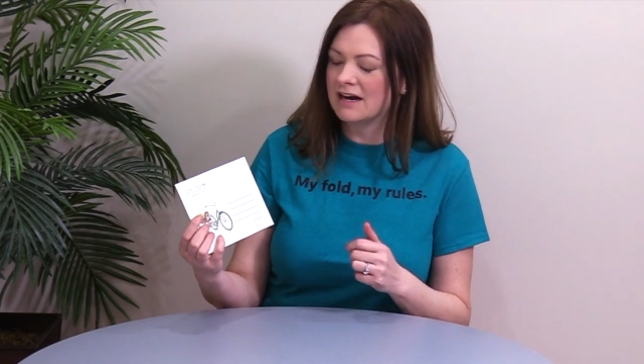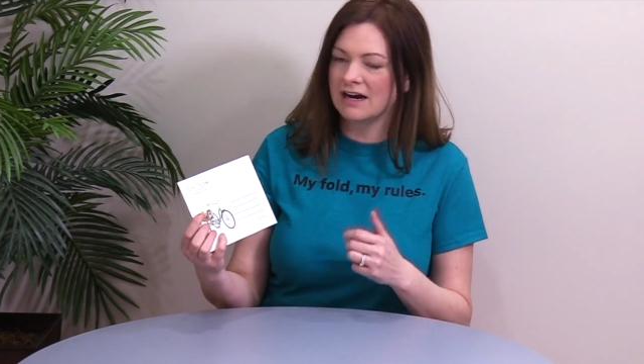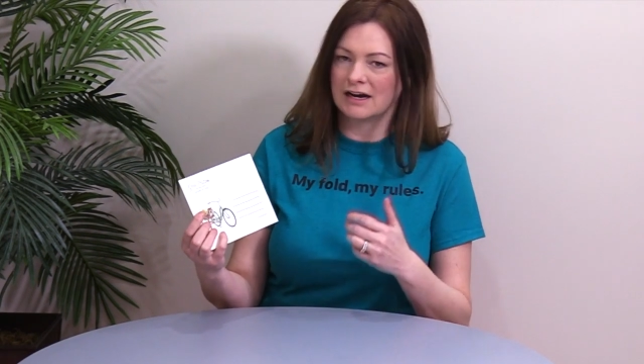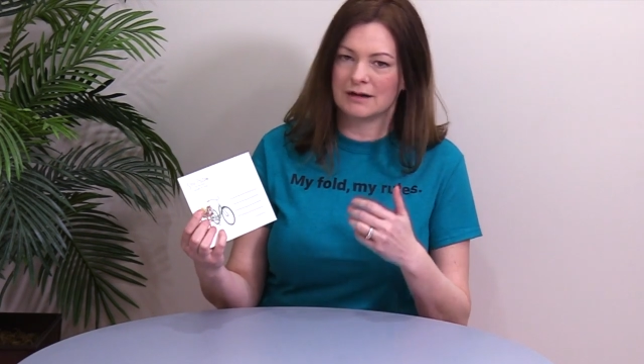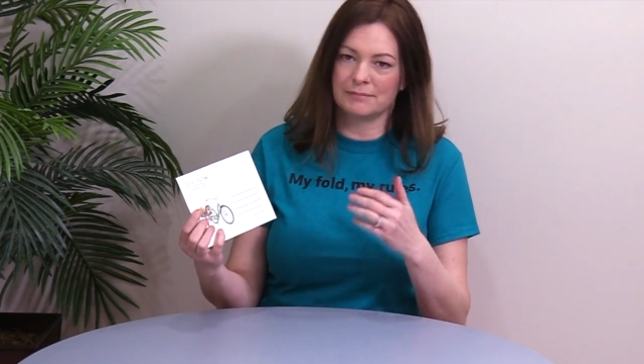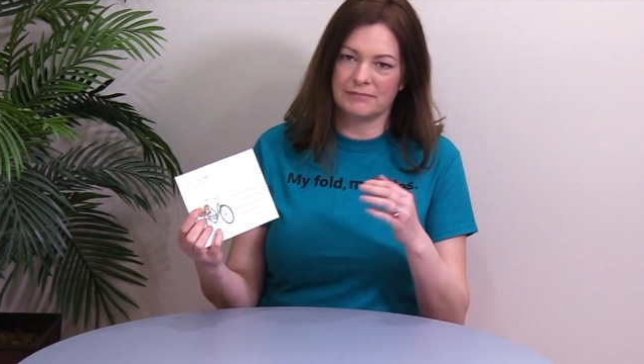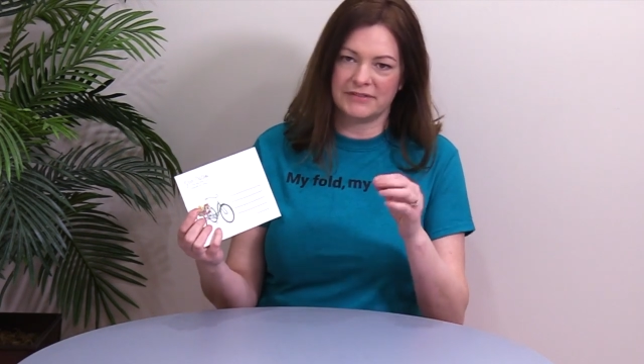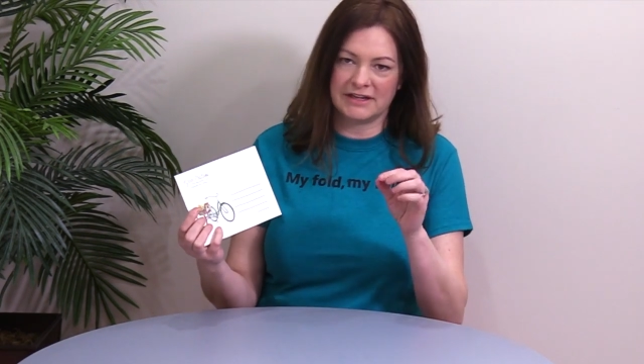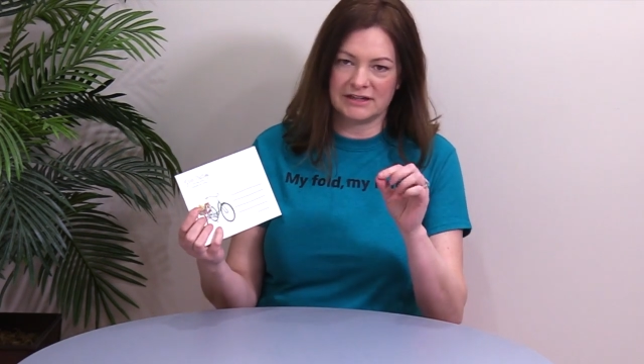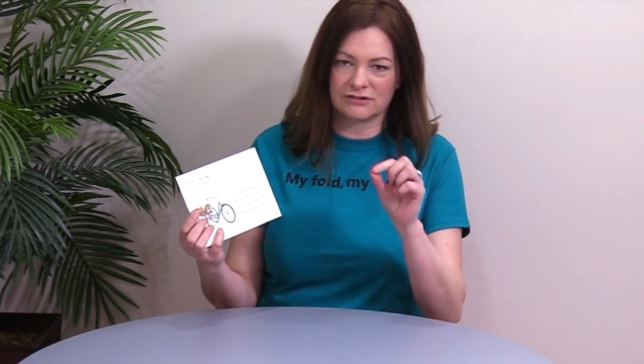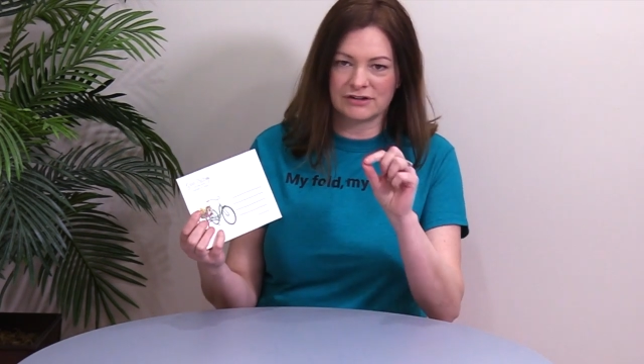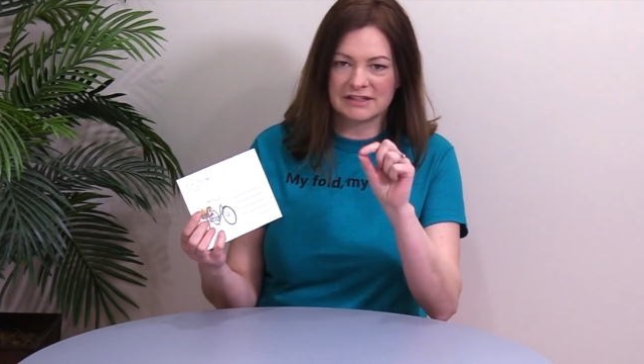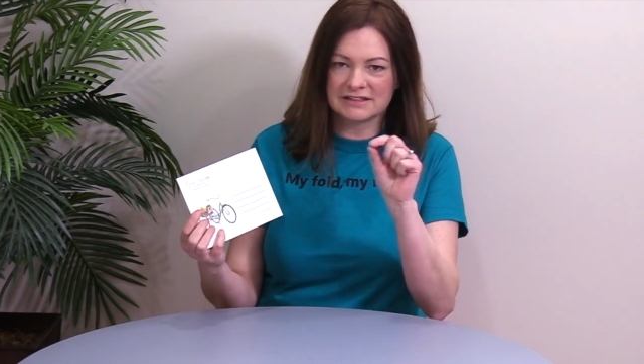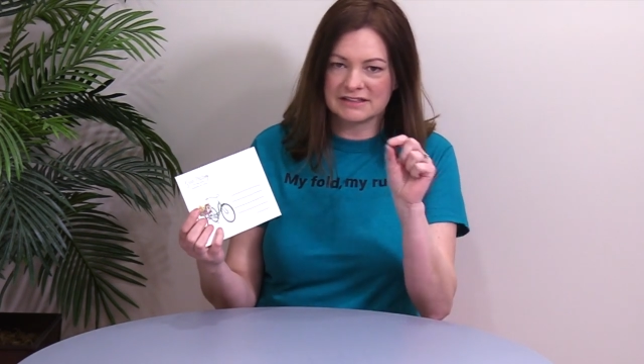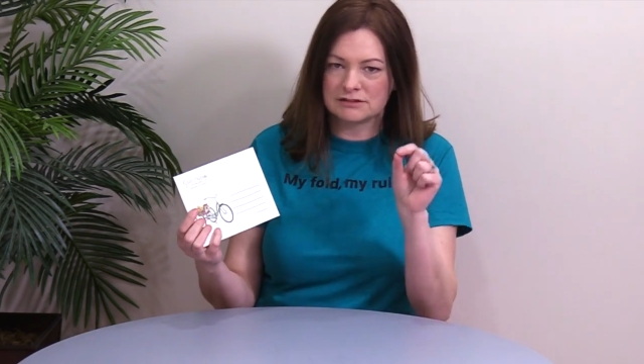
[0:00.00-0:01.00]
Um, they
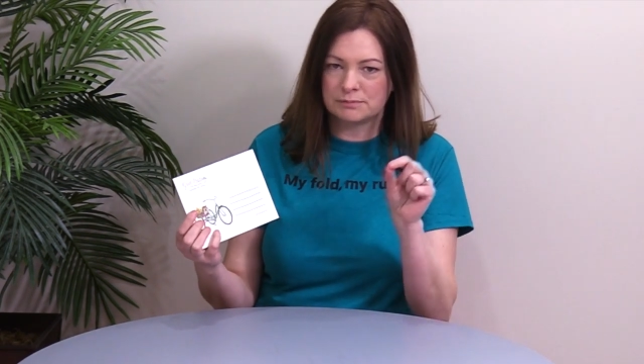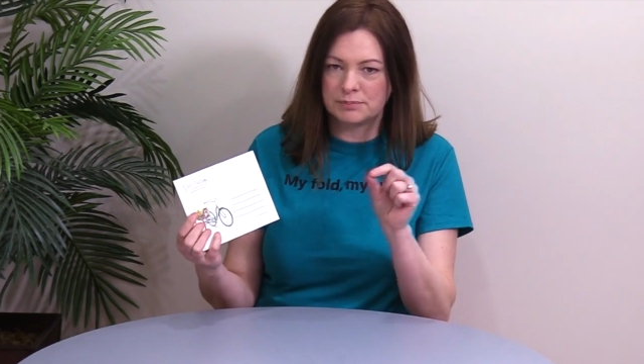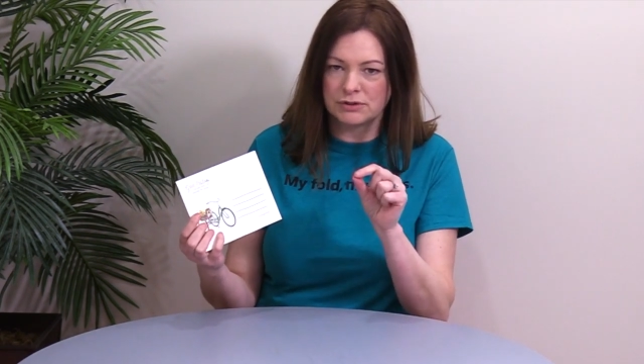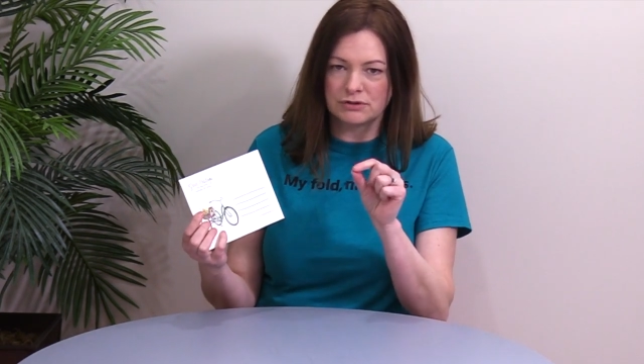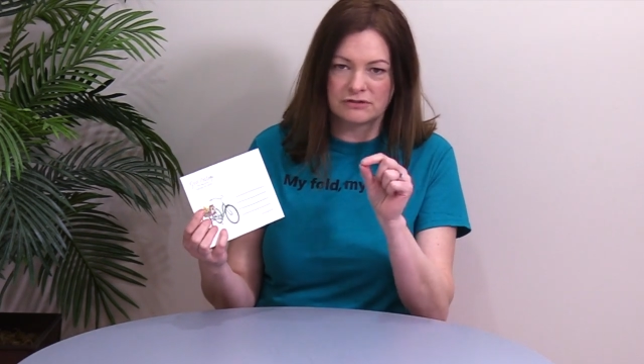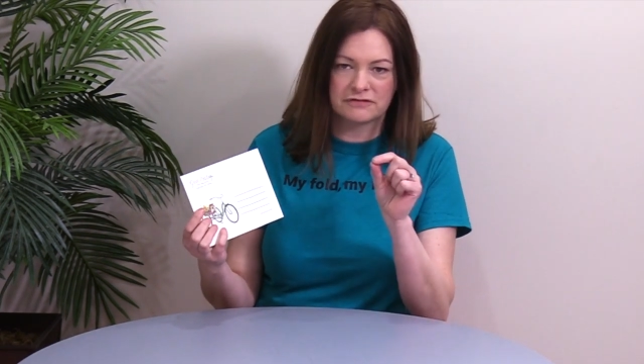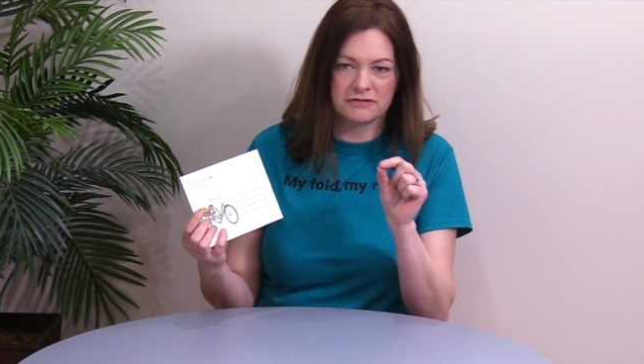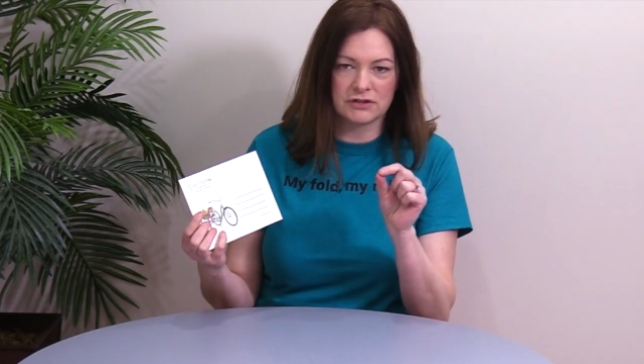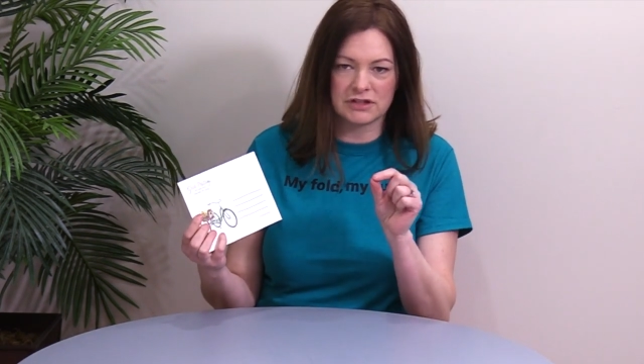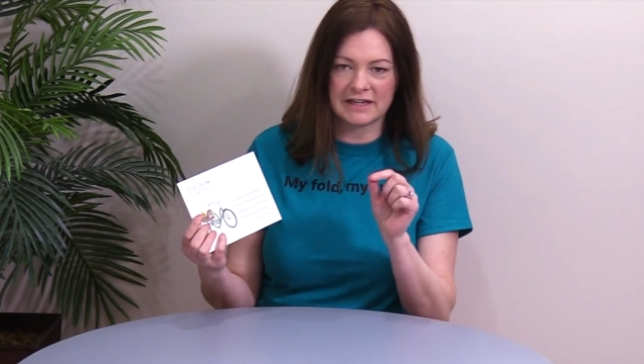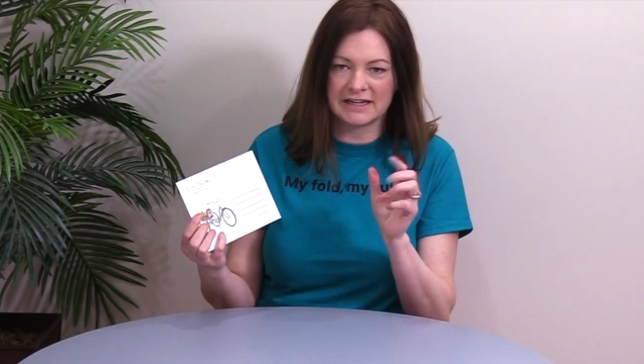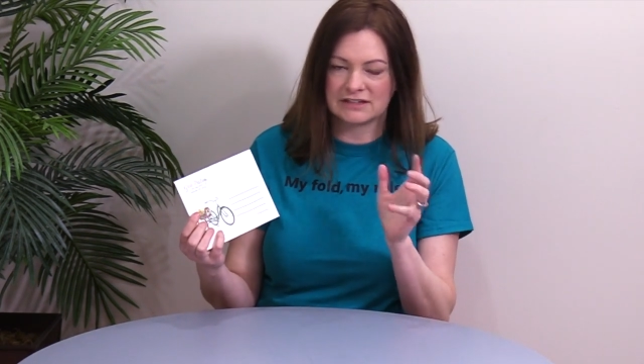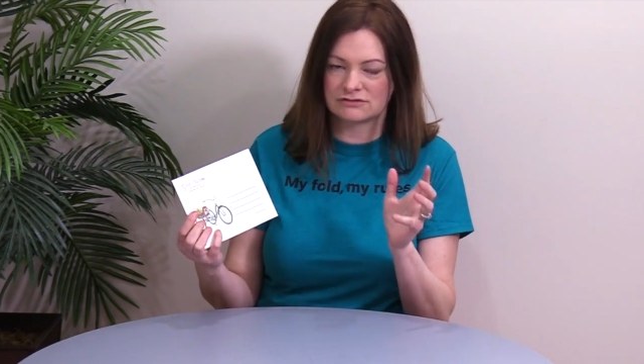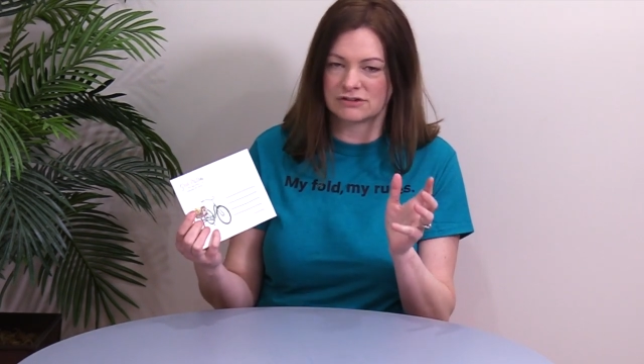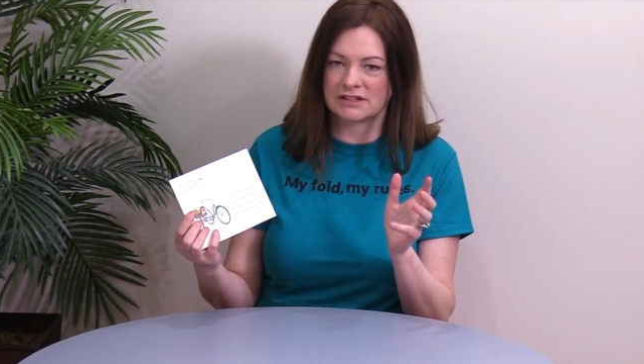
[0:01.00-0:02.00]
create these beautiful
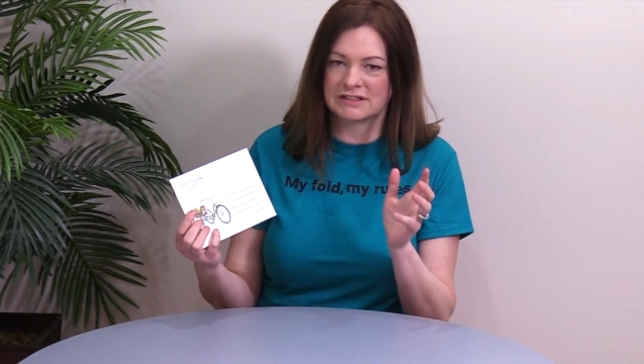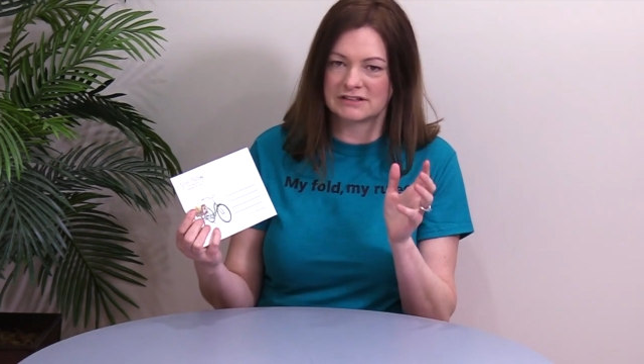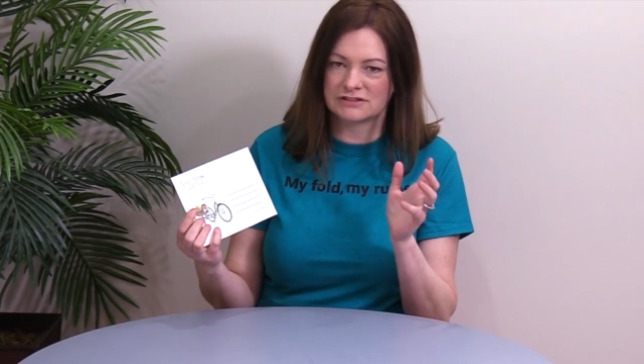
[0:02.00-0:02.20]
hand-drawn